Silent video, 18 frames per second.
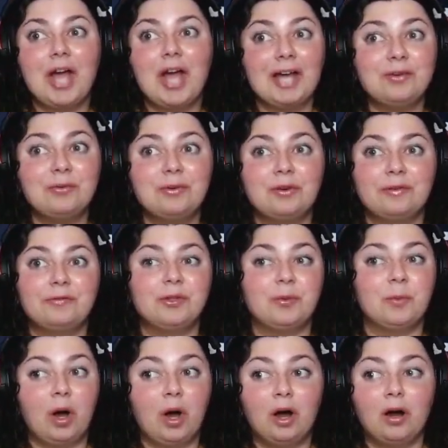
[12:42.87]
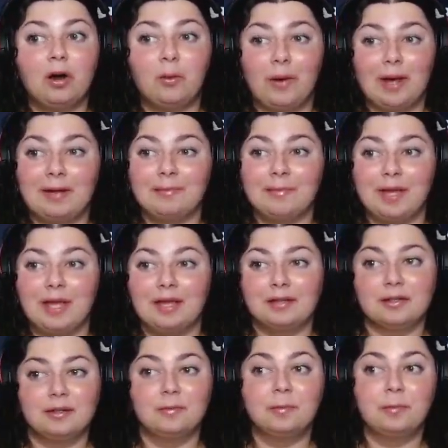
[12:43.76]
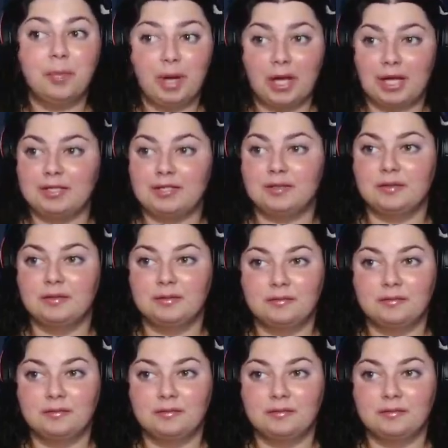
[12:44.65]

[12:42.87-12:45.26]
I don't know if you are a white man, but...